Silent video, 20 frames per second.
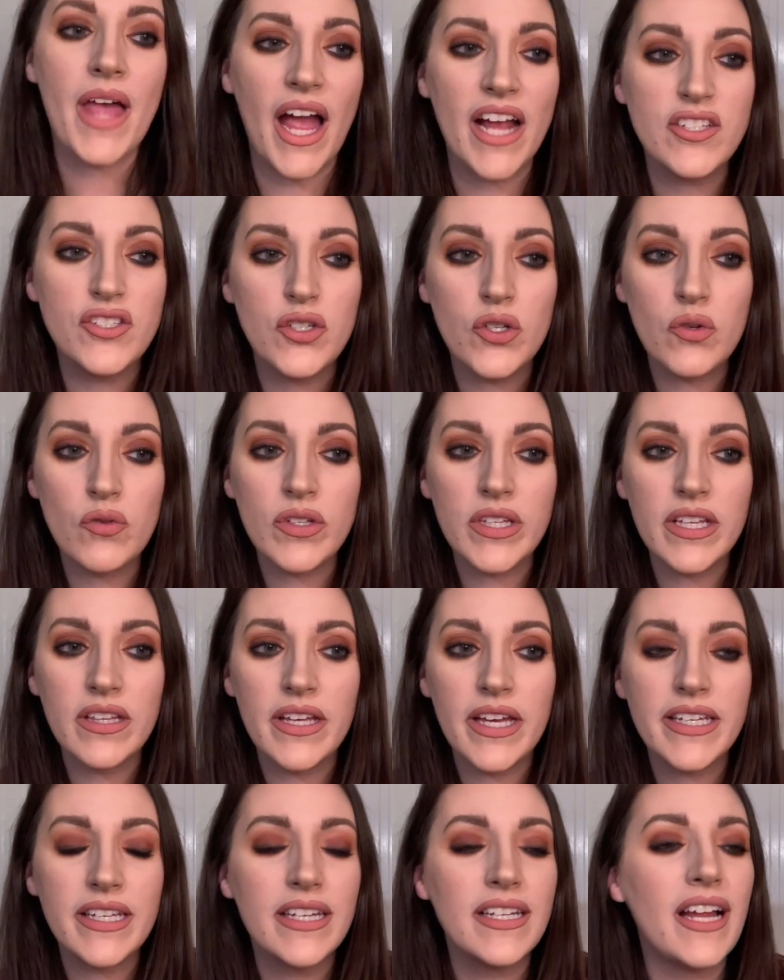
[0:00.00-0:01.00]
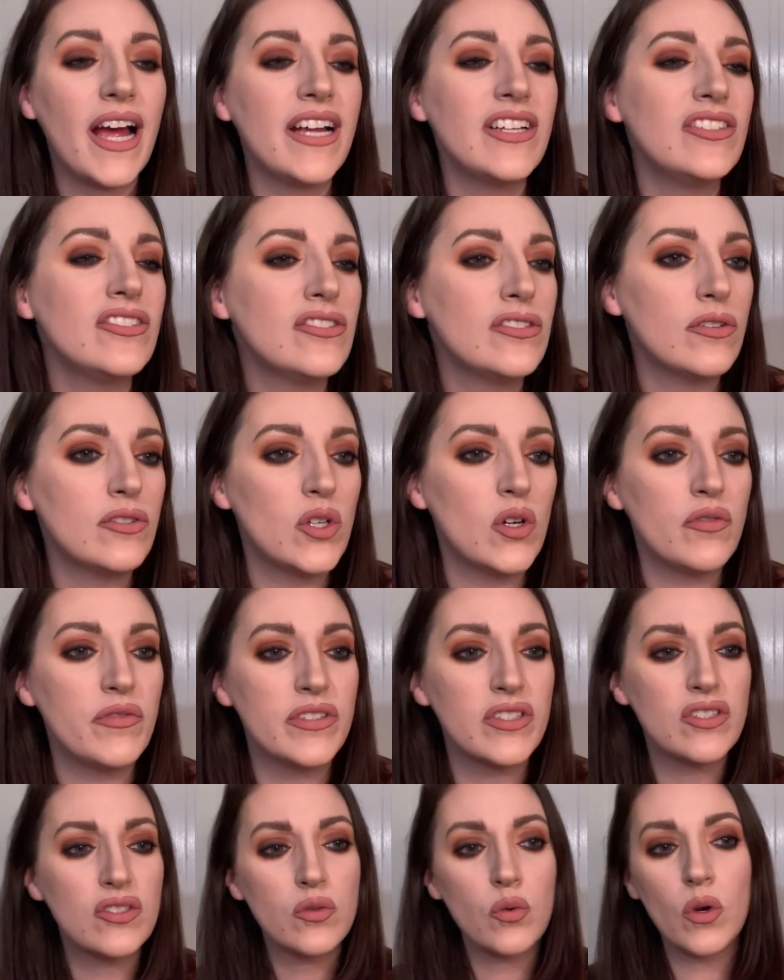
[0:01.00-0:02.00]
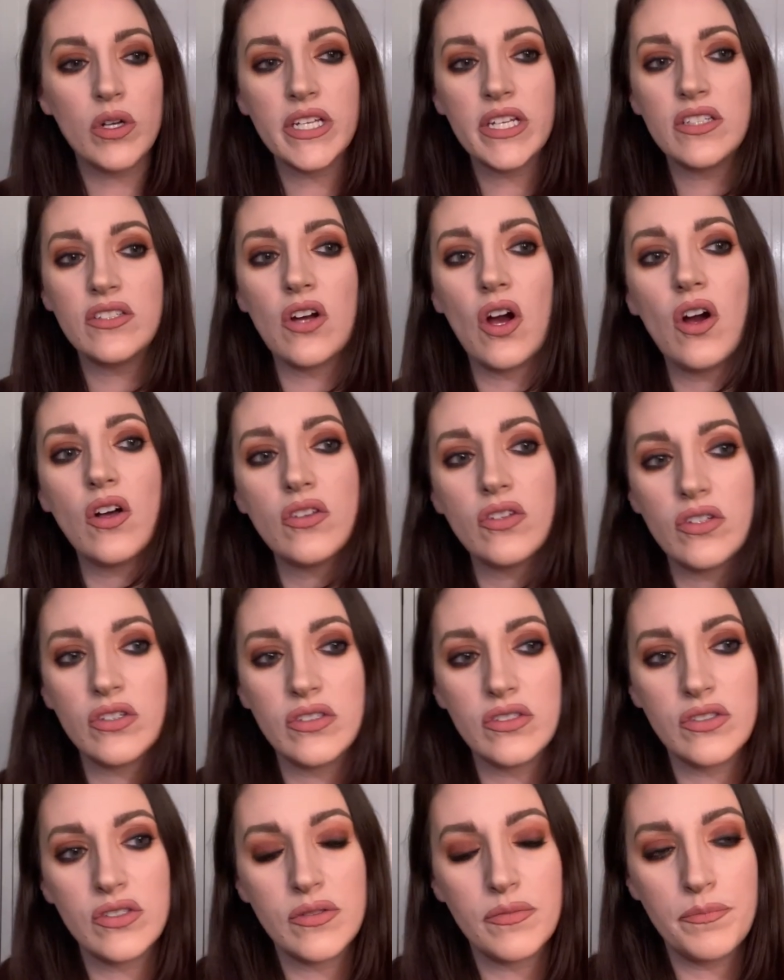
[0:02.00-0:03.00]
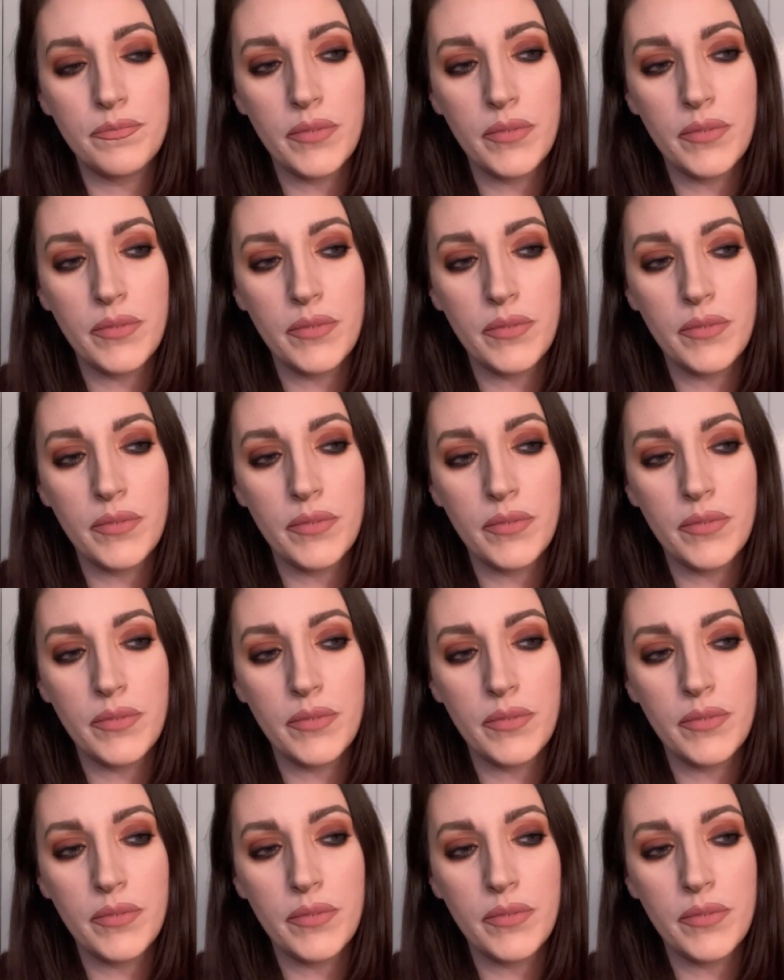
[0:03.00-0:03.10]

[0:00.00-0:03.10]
I do really like it. I just don't know if it's twenty dollars